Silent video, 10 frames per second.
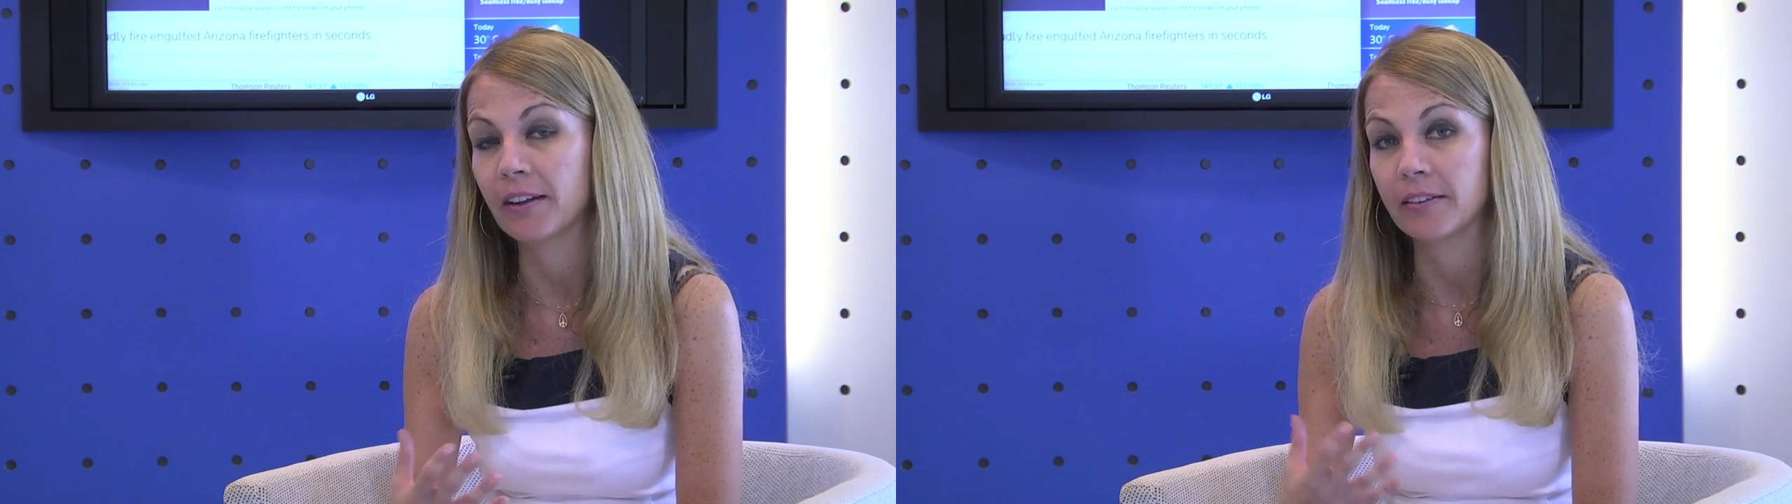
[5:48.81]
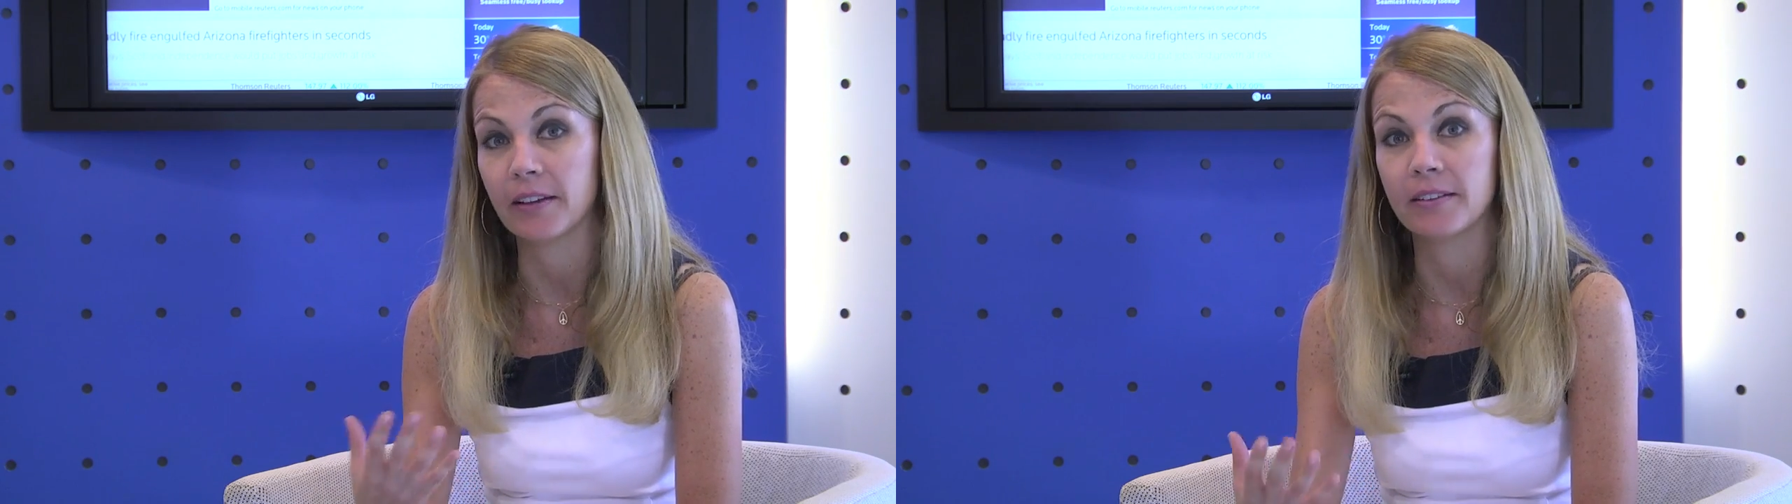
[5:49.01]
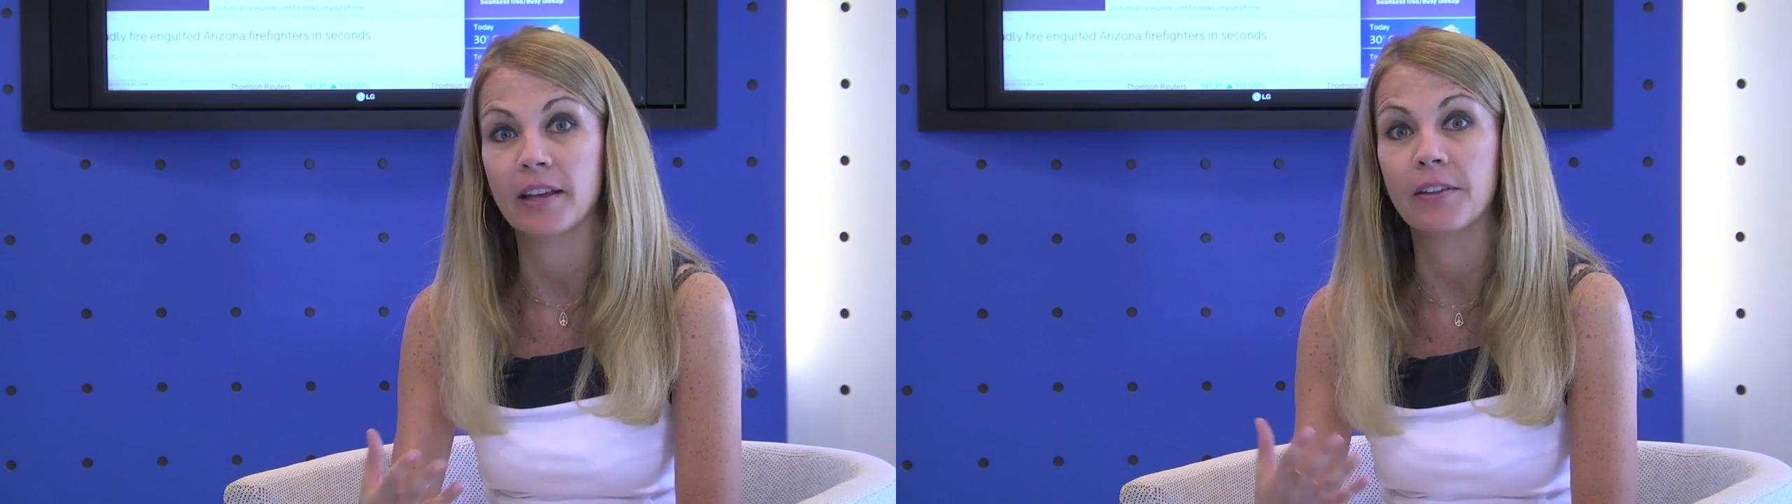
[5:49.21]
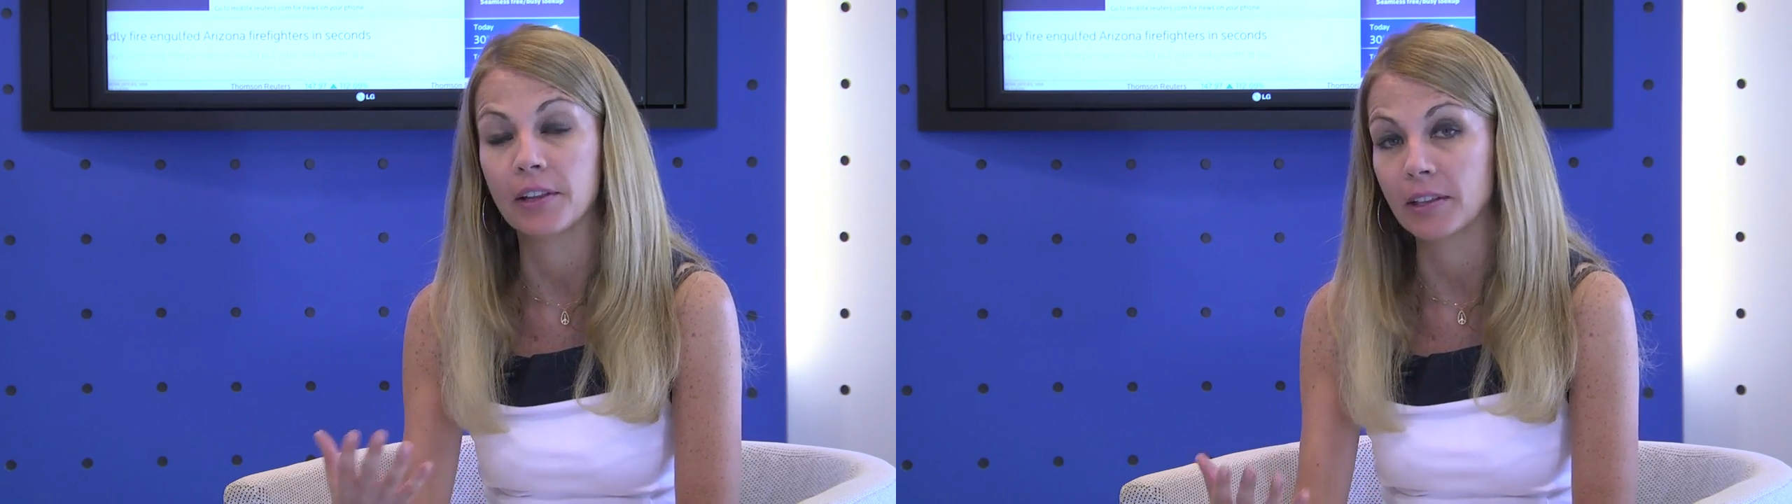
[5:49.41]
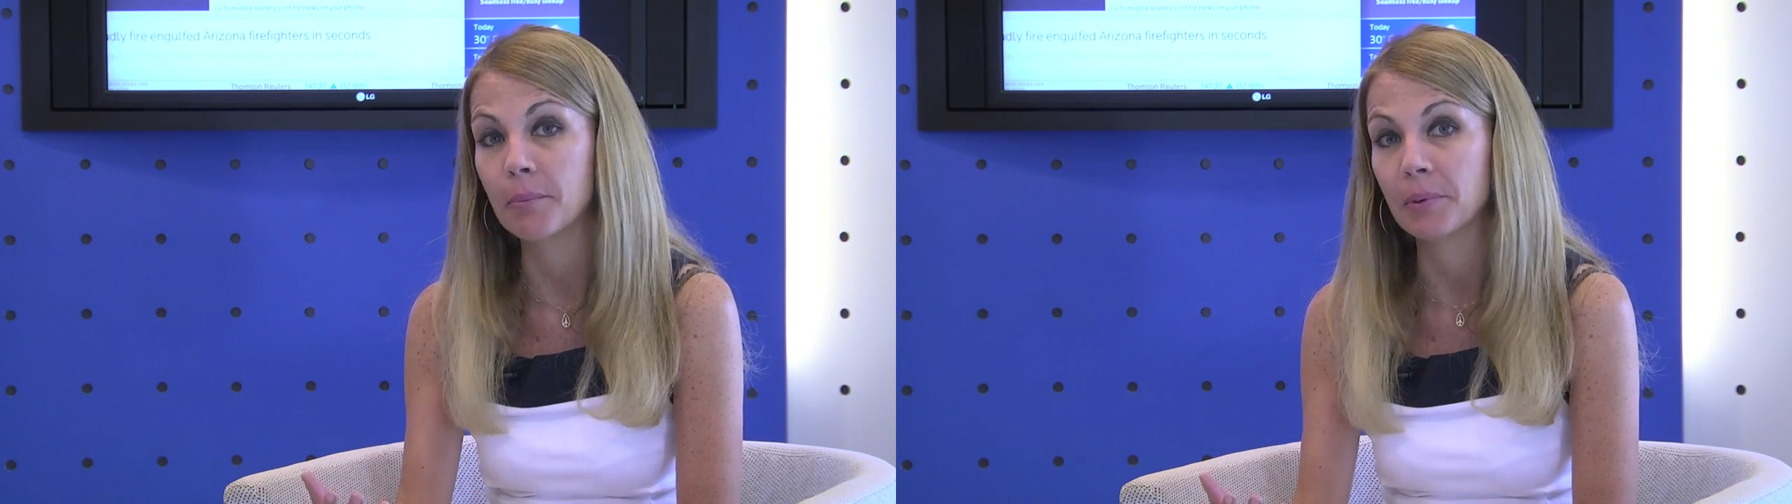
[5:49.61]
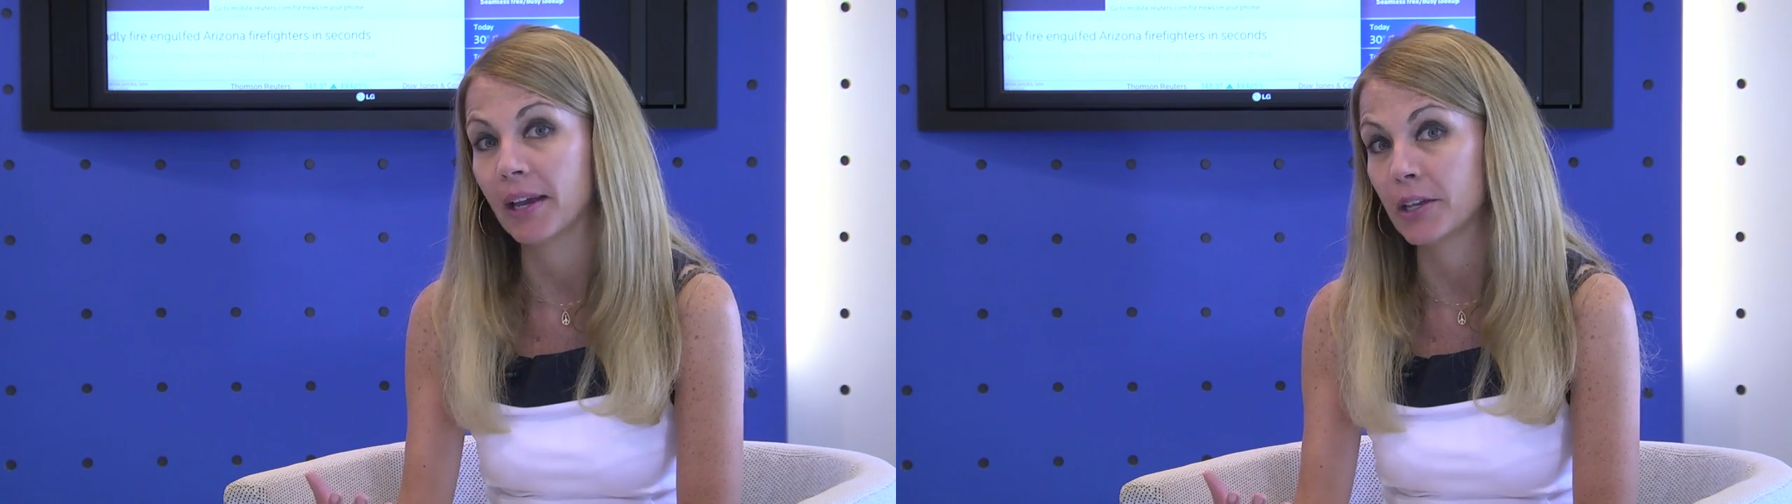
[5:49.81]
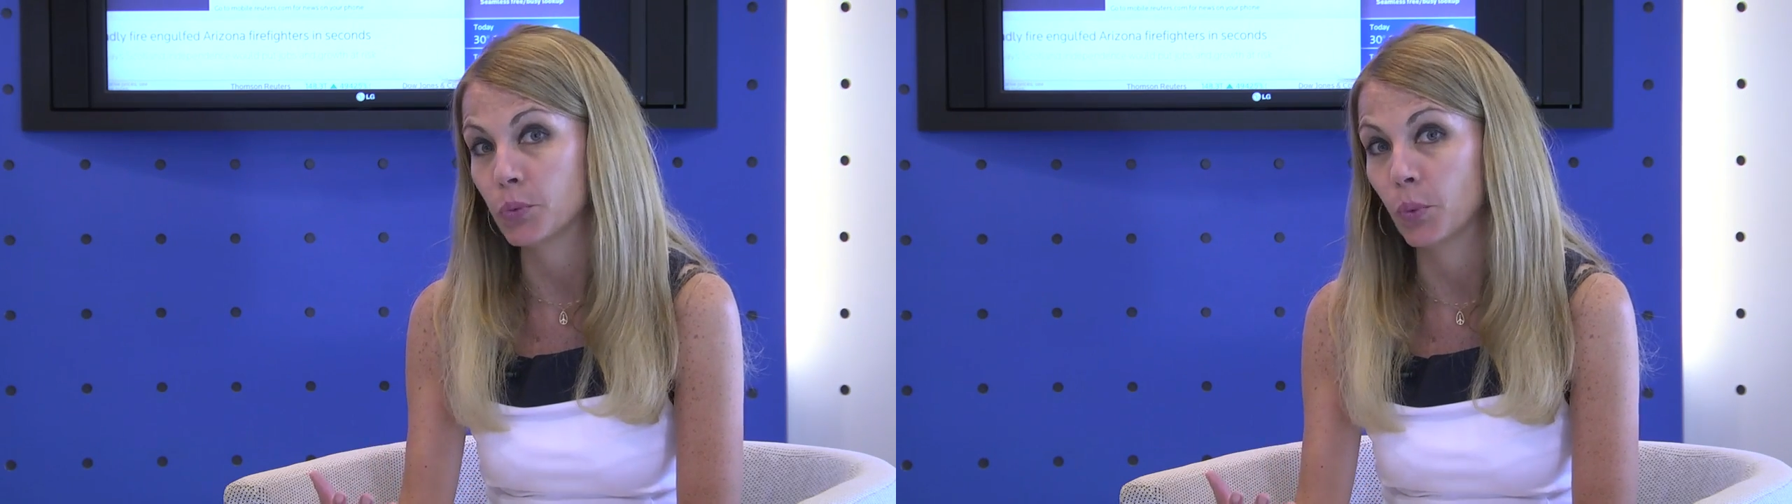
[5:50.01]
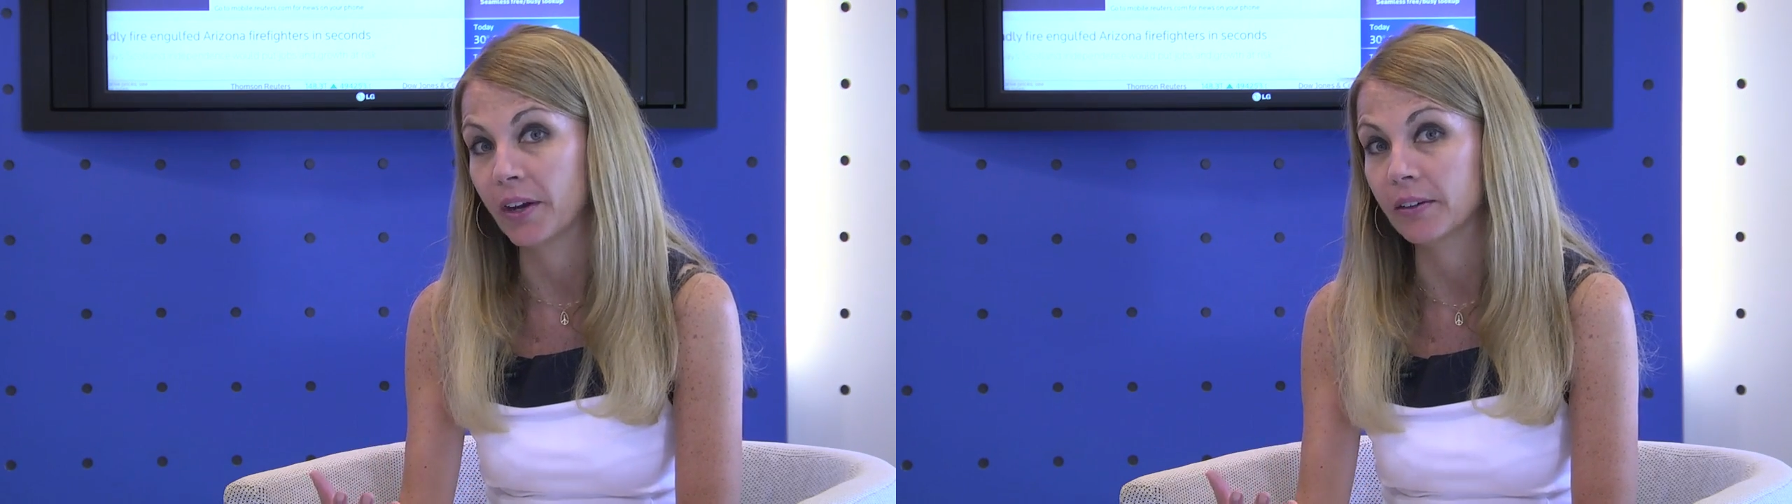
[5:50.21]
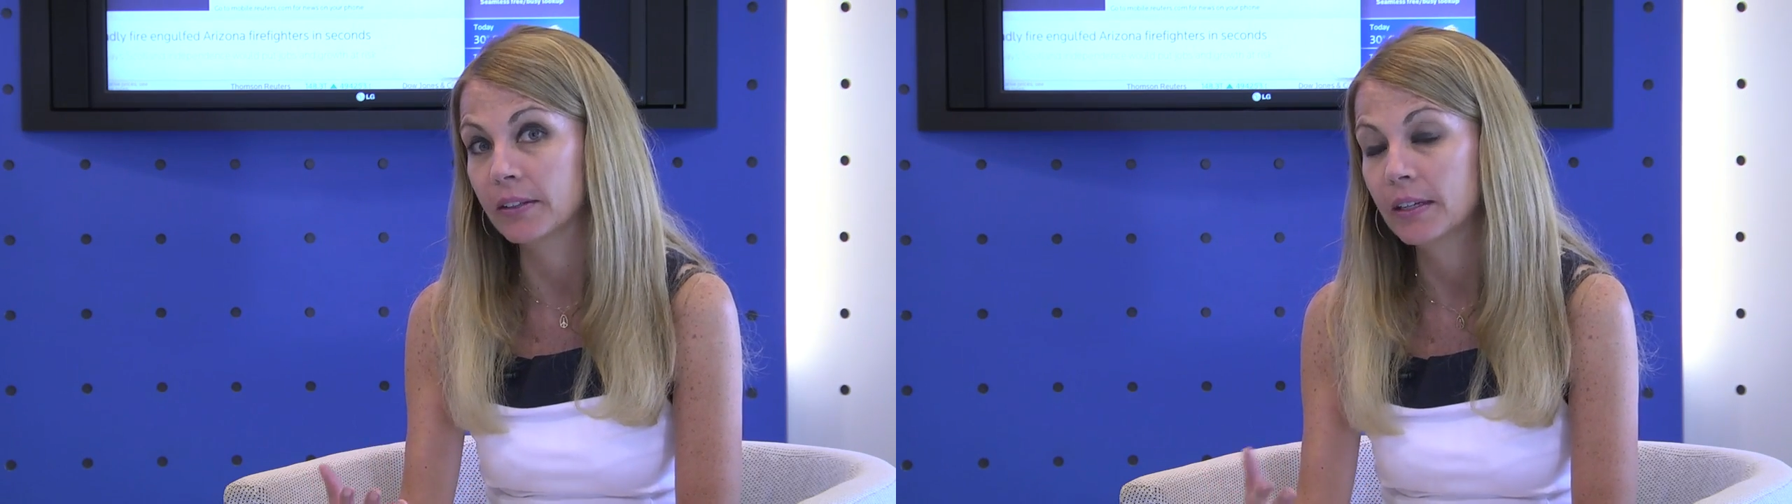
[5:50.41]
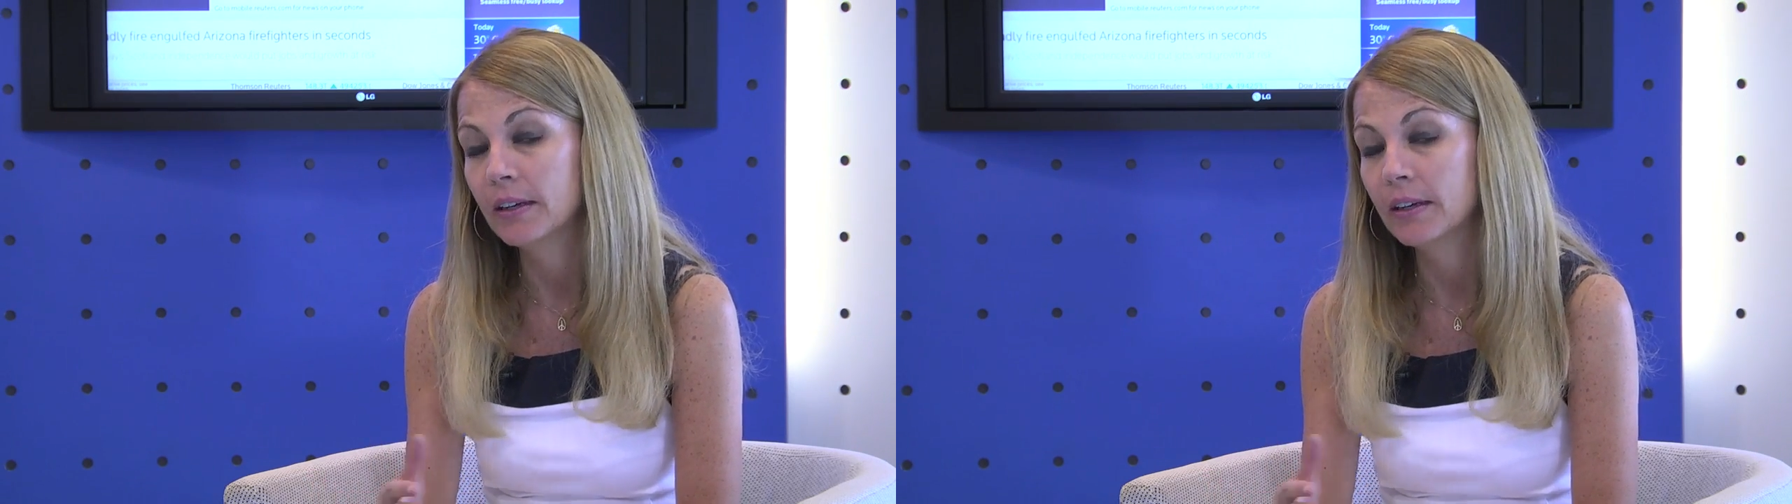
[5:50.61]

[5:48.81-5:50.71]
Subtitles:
and as I said, the alumni as well.